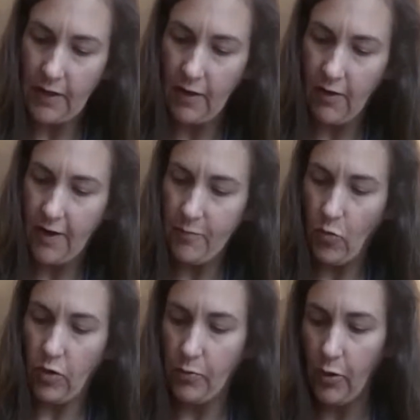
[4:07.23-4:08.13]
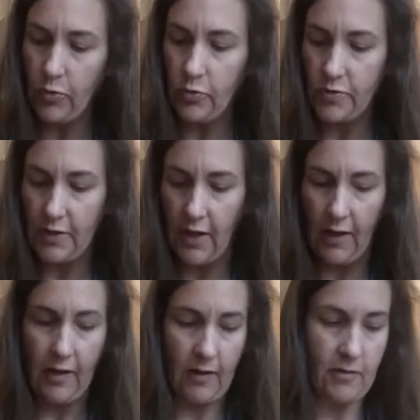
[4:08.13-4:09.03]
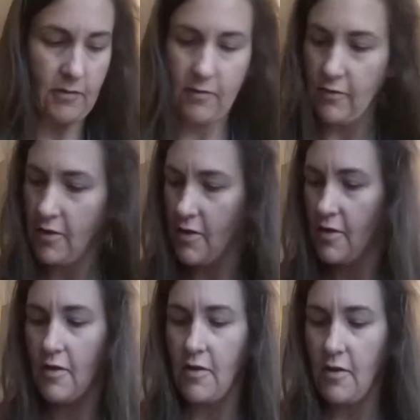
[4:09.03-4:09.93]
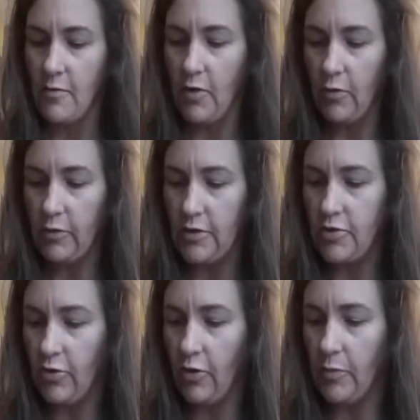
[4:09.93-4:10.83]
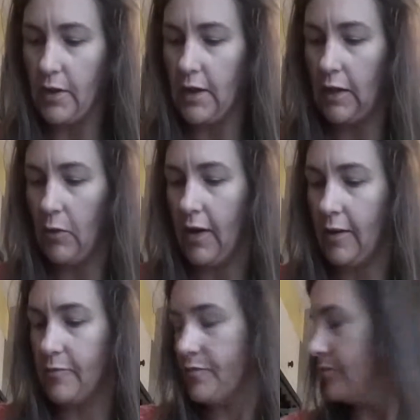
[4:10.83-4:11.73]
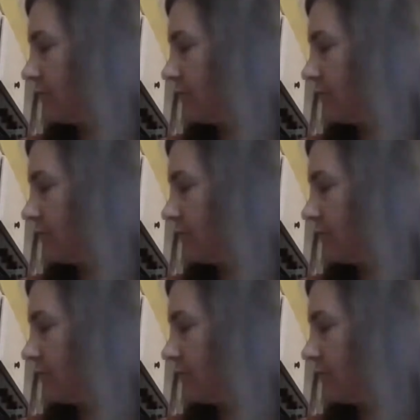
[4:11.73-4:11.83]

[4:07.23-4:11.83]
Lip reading: and I'll have more produce to can. I'm not really sure, but anyway.